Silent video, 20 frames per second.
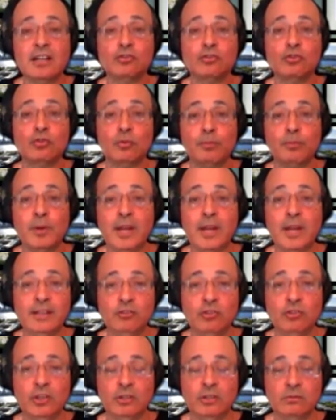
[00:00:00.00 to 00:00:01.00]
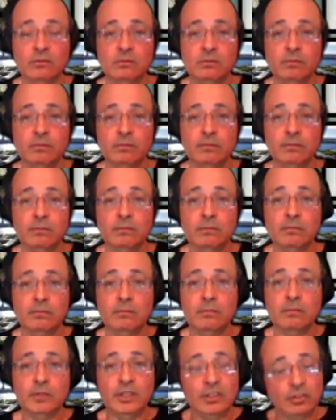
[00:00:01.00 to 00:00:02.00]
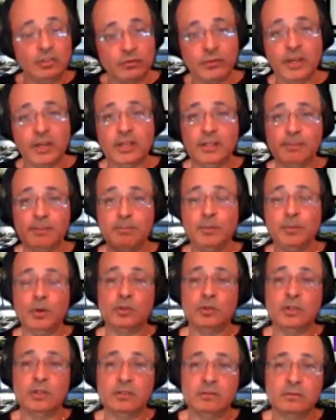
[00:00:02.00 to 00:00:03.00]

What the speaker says: supply chain, is very important.